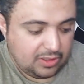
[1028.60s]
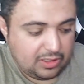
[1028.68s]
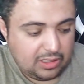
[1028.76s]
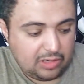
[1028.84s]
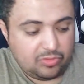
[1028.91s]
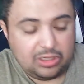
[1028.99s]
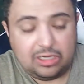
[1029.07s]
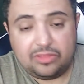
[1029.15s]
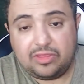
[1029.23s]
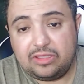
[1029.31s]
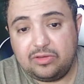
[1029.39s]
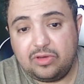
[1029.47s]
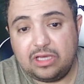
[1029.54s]
I really
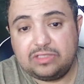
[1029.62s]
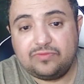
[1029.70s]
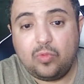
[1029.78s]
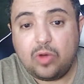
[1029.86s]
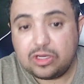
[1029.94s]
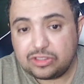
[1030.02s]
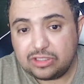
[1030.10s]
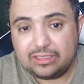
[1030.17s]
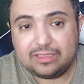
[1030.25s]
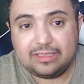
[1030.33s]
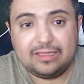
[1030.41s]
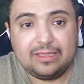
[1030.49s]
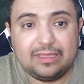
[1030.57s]
thank you guys for watching.
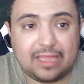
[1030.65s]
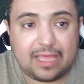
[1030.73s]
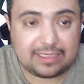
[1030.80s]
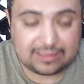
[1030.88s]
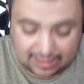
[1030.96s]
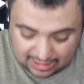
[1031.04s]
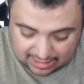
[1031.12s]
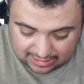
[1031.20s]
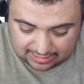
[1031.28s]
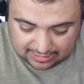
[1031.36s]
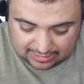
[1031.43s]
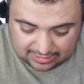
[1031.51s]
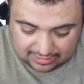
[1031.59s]
Thanks again.
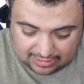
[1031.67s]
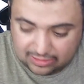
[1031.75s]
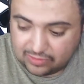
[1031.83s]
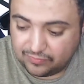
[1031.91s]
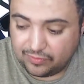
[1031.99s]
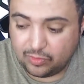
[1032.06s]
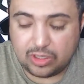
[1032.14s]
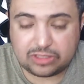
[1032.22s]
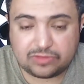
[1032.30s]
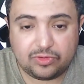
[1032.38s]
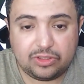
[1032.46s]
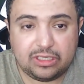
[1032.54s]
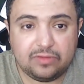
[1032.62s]
Thank you for
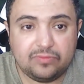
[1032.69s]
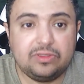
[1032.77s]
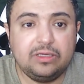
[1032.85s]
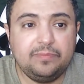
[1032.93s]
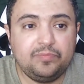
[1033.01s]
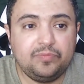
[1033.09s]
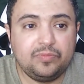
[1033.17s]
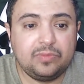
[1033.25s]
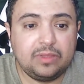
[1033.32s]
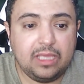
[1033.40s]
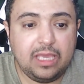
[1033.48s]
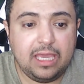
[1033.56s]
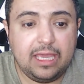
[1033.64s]
your gift.
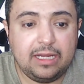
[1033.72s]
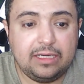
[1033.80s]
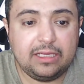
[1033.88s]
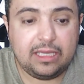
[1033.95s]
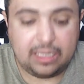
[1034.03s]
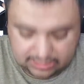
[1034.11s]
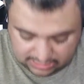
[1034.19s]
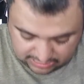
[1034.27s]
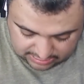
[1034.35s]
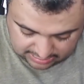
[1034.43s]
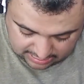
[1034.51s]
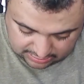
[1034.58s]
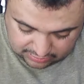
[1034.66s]
And as I
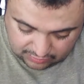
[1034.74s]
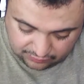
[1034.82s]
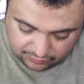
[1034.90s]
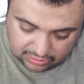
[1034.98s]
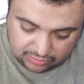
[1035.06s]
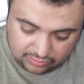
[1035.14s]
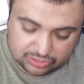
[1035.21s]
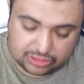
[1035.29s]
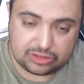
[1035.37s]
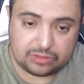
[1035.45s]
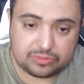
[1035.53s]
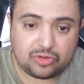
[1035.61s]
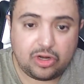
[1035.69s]
said, don't forget to share,
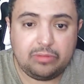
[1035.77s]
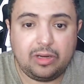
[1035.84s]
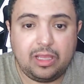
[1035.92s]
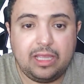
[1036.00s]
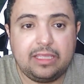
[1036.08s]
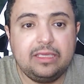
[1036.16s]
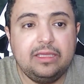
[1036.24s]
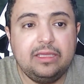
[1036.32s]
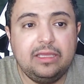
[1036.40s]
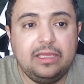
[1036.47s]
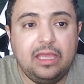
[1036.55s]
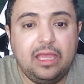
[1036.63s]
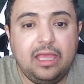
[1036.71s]
subscribe, like.
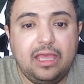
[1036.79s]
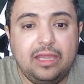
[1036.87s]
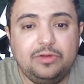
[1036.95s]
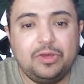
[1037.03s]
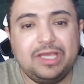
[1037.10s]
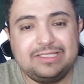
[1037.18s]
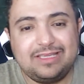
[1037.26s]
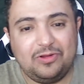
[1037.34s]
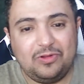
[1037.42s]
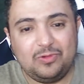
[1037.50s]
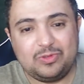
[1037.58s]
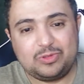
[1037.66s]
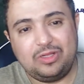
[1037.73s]
And you guys are
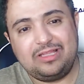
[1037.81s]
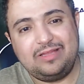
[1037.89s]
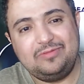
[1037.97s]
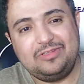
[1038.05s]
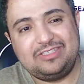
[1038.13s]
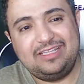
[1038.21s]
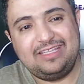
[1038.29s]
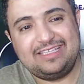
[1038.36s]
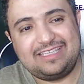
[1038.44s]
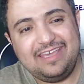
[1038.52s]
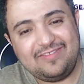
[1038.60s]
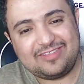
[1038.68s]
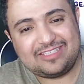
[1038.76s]
always welcome to send us
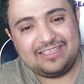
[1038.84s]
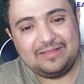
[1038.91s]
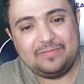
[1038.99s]
gifts.